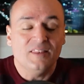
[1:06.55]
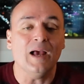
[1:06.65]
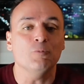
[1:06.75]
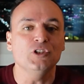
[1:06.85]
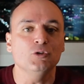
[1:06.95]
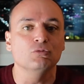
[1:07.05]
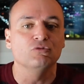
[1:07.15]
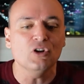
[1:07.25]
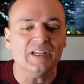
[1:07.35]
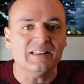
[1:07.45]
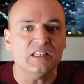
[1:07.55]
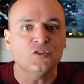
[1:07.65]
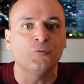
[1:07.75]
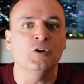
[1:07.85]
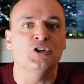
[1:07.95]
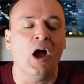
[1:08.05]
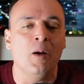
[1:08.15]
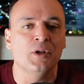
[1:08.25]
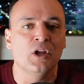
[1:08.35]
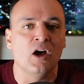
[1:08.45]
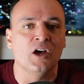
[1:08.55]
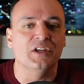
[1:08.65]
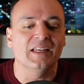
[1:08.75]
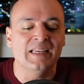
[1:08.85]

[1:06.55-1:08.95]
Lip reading: that when you look at this phenomenon